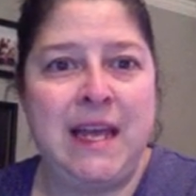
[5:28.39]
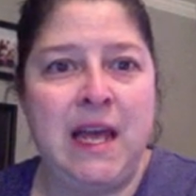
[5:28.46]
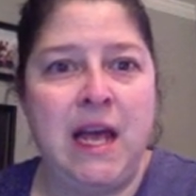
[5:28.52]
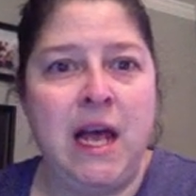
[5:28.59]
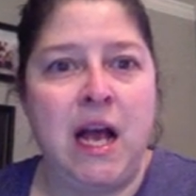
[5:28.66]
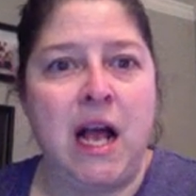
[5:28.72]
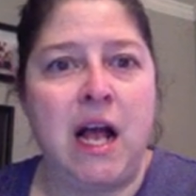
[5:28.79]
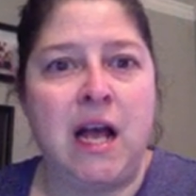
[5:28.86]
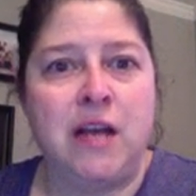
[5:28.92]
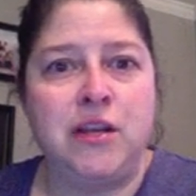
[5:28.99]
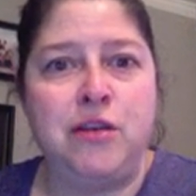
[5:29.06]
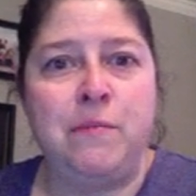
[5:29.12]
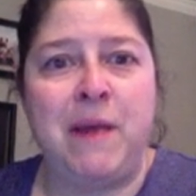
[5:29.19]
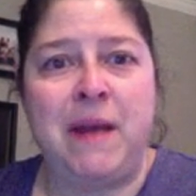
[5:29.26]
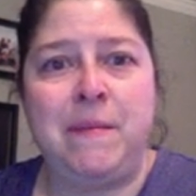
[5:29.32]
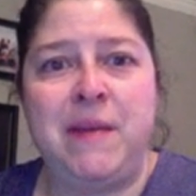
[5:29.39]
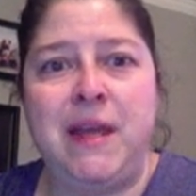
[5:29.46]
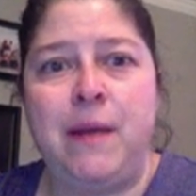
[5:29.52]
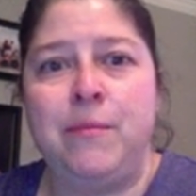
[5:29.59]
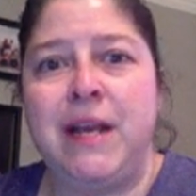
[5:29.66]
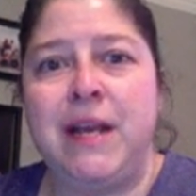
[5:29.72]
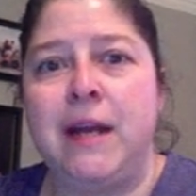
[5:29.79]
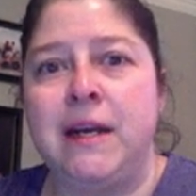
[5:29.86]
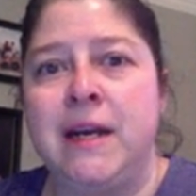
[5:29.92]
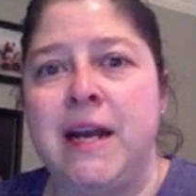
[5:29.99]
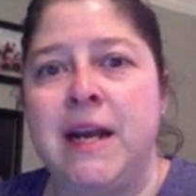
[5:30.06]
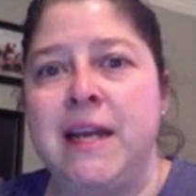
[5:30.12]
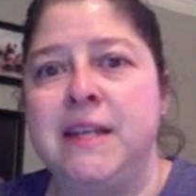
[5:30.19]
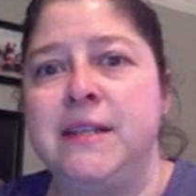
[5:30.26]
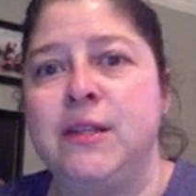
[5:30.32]
you might be able to get an
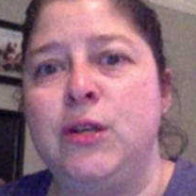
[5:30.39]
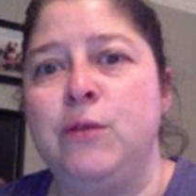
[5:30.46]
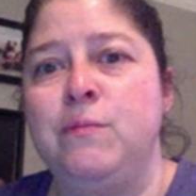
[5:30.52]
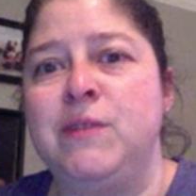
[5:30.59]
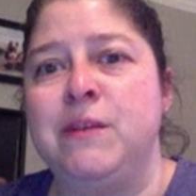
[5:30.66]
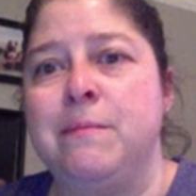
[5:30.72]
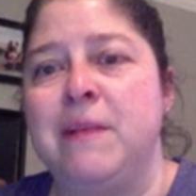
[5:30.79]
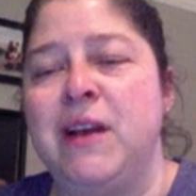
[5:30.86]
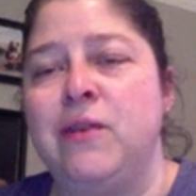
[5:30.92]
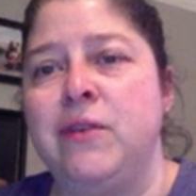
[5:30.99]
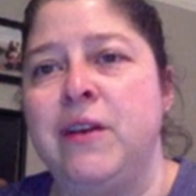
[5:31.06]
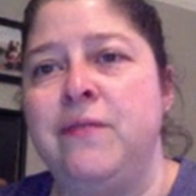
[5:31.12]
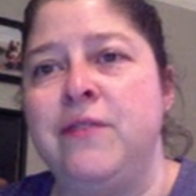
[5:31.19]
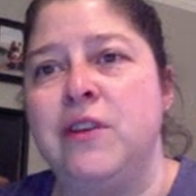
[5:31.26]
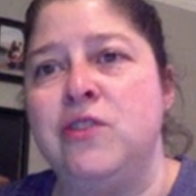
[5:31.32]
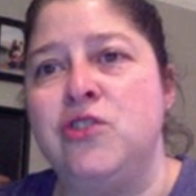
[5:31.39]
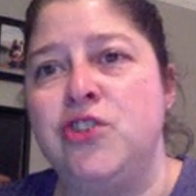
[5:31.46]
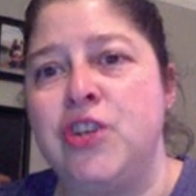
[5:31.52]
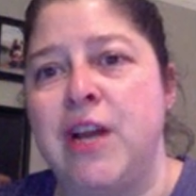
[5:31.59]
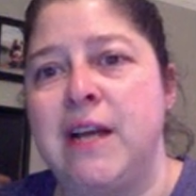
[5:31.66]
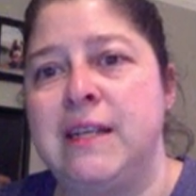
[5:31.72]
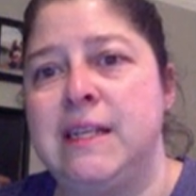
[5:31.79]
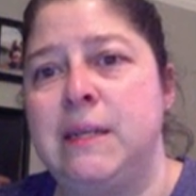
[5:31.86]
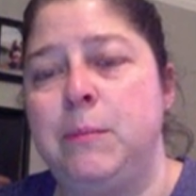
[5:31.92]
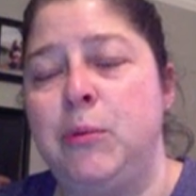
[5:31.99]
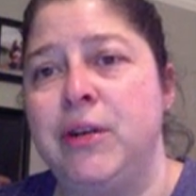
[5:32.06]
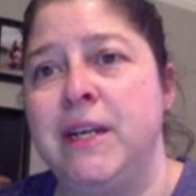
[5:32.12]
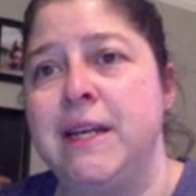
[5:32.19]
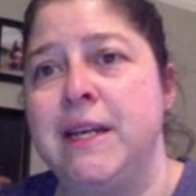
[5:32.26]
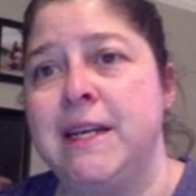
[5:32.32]
ice cube to melt if you just
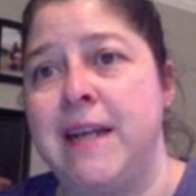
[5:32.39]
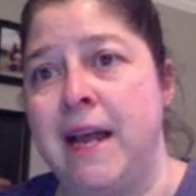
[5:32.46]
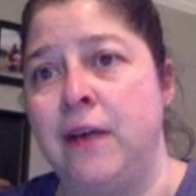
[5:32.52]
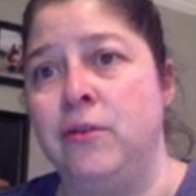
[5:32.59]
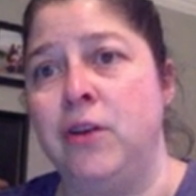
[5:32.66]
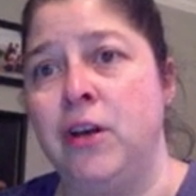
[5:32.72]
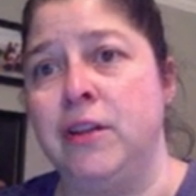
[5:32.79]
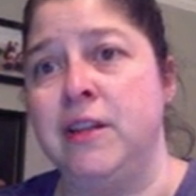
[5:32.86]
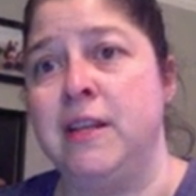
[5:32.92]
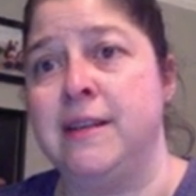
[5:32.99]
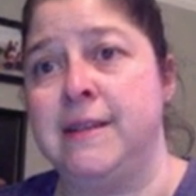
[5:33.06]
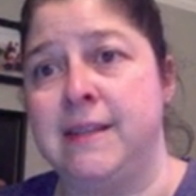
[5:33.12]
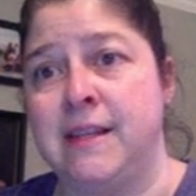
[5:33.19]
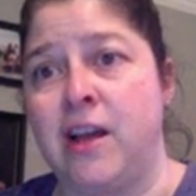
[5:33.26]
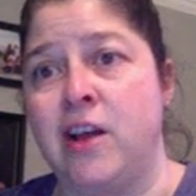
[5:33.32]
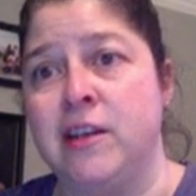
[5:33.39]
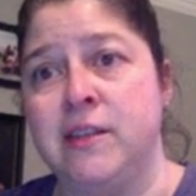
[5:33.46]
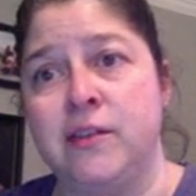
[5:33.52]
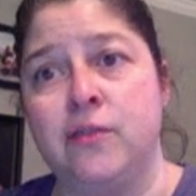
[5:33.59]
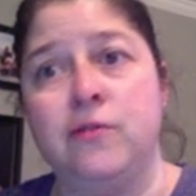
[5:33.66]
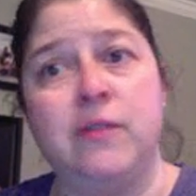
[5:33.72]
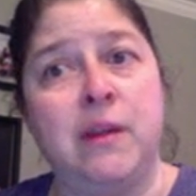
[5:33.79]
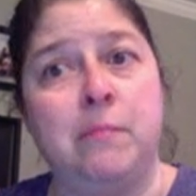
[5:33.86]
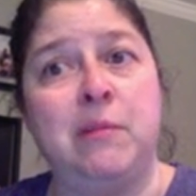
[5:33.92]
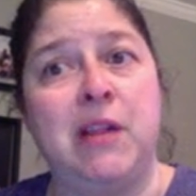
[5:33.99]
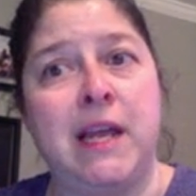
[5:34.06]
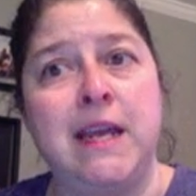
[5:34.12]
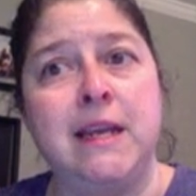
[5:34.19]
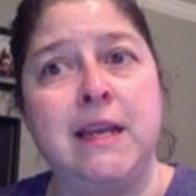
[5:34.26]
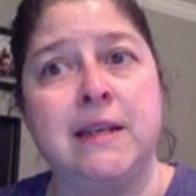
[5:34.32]
put it down on the saucer, the
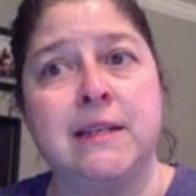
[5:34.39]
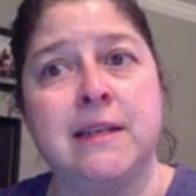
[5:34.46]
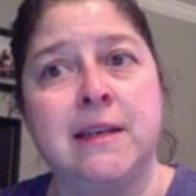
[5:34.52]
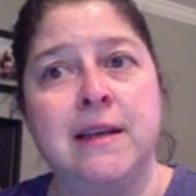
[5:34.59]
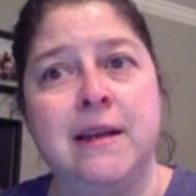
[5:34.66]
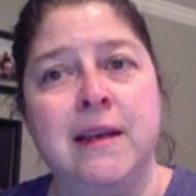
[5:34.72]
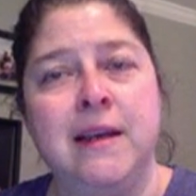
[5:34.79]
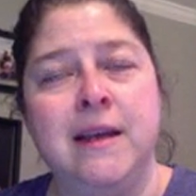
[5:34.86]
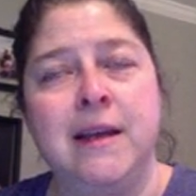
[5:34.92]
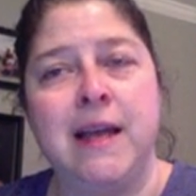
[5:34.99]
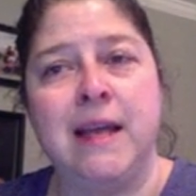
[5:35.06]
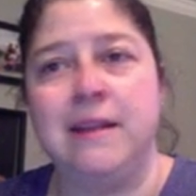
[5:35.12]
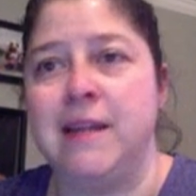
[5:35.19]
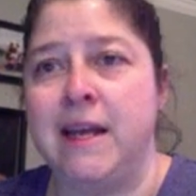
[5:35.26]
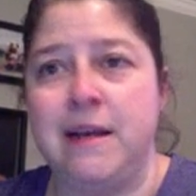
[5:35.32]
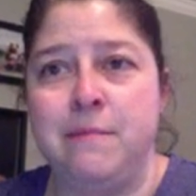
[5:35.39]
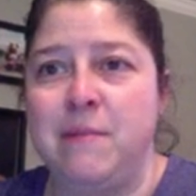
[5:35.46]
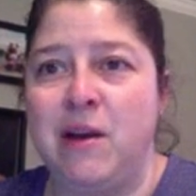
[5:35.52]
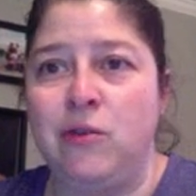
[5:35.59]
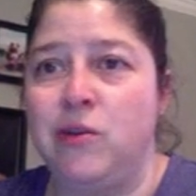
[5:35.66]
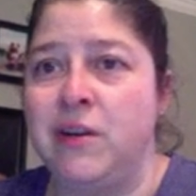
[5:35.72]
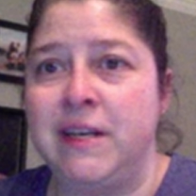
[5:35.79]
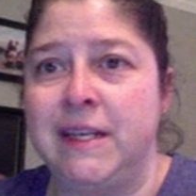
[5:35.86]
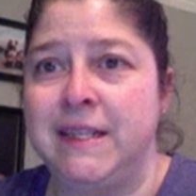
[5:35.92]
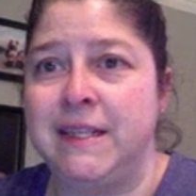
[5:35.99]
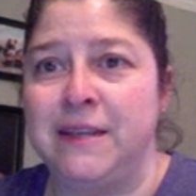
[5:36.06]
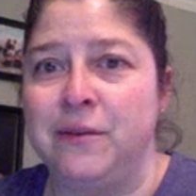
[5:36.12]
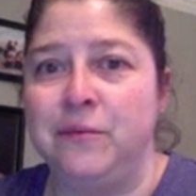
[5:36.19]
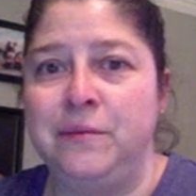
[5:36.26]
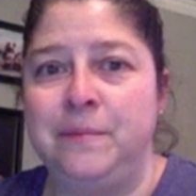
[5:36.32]
plate, and let it melt on its
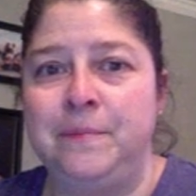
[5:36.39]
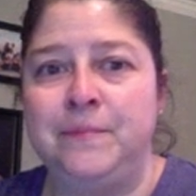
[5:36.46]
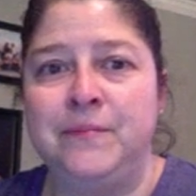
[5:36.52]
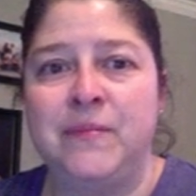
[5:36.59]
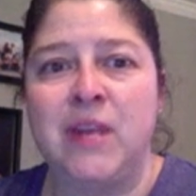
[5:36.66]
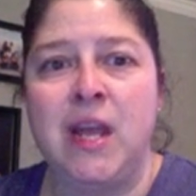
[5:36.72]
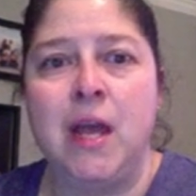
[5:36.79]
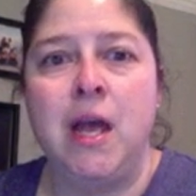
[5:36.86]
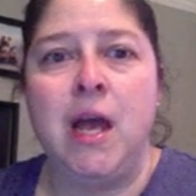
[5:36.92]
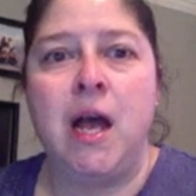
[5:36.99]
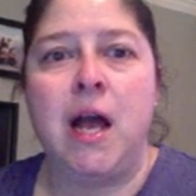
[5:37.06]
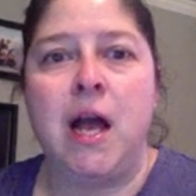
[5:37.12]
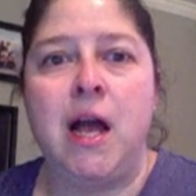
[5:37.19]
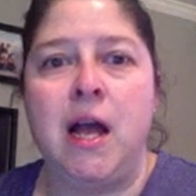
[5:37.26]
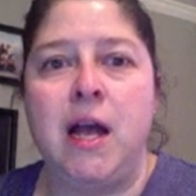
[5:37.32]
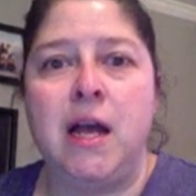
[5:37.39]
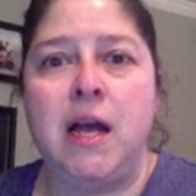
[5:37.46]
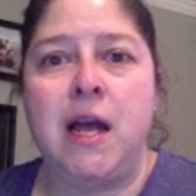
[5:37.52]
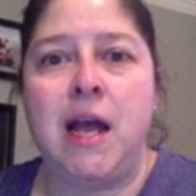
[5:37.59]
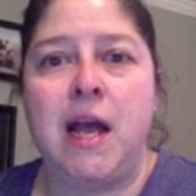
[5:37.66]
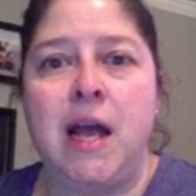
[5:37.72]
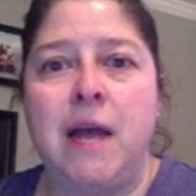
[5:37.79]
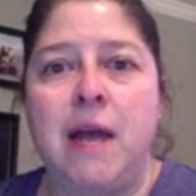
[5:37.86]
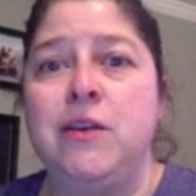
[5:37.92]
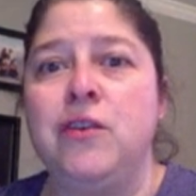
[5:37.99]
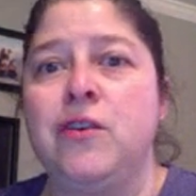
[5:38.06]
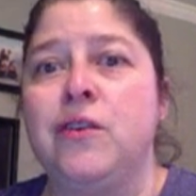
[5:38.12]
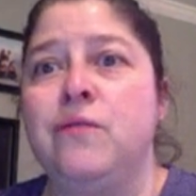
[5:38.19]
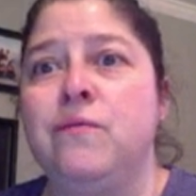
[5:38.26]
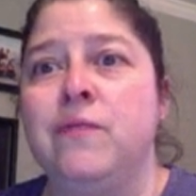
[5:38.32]
own. I bet you
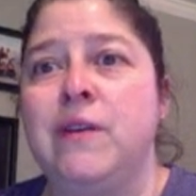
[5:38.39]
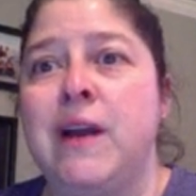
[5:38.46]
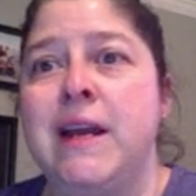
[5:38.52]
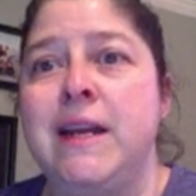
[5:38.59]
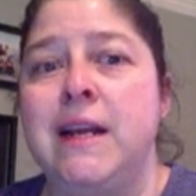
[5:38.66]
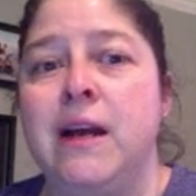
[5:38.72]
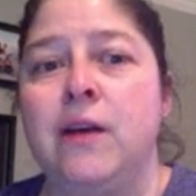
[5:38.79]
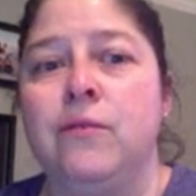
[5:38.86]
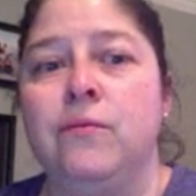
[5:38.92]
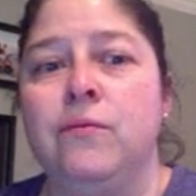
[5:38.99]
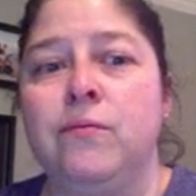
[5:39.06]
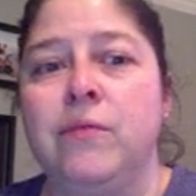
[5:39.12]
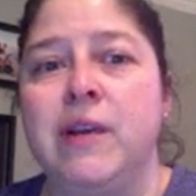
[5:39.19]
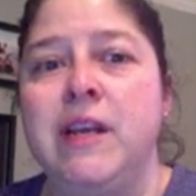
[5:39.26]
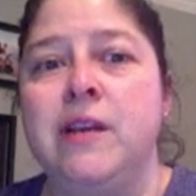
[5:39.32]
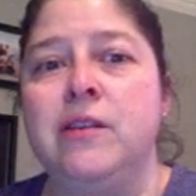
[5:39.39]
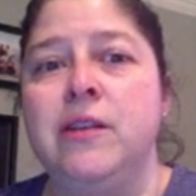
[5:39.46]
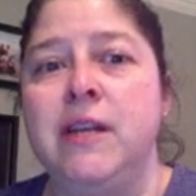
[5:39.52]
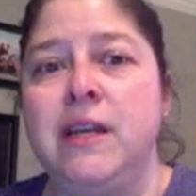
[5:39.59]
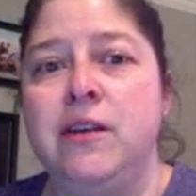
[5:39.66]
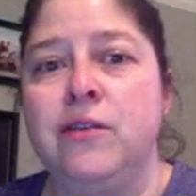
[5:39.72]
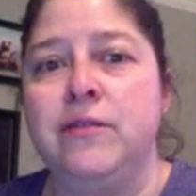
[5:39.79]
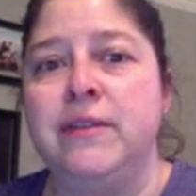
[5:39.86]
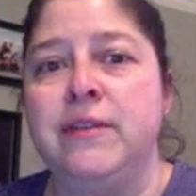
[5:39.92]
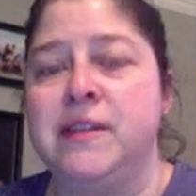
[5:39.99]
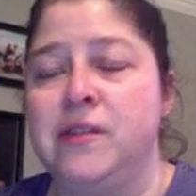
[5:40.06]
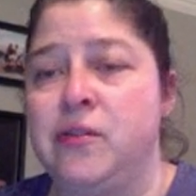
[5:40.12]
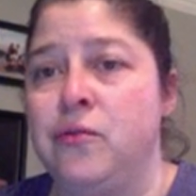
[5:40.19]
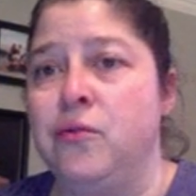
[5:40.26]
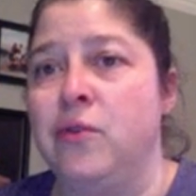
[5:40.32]
could write a really good
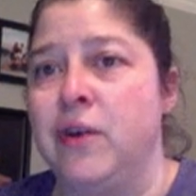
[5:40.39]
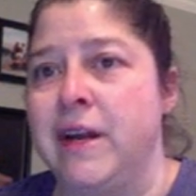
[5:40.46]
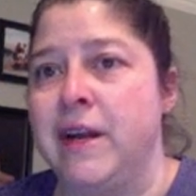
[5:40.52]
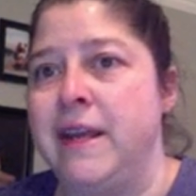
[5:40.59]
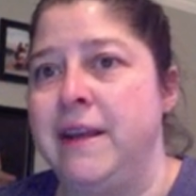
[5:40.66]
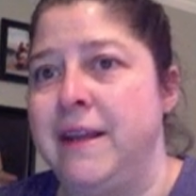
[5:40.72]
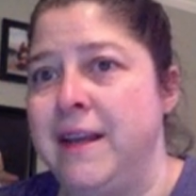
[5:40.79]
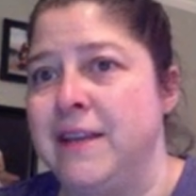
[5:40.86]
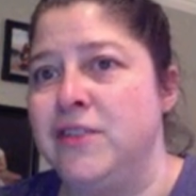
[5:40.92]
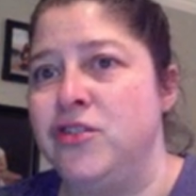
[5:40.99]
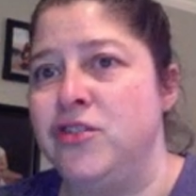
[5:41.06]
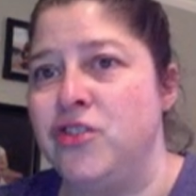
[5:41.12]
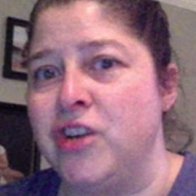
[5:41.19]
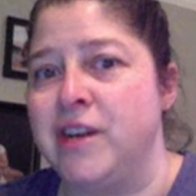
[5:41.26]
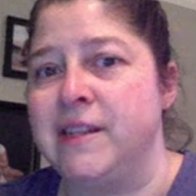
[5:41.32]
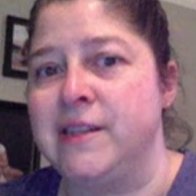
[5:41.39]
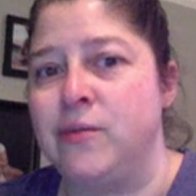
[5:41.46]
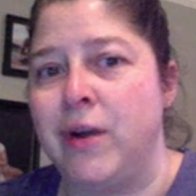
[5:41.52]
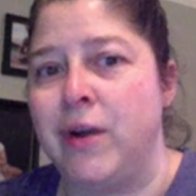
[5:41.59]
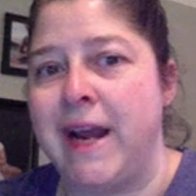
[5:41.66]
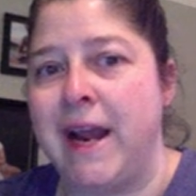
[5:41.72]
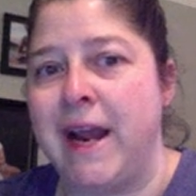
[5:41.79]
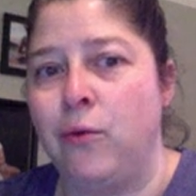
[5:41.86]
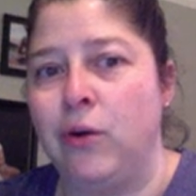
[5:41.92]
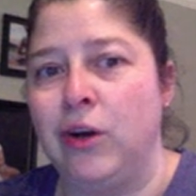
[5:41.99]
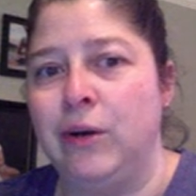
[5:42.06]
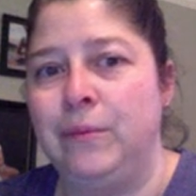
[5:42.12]
story in just 1 hour.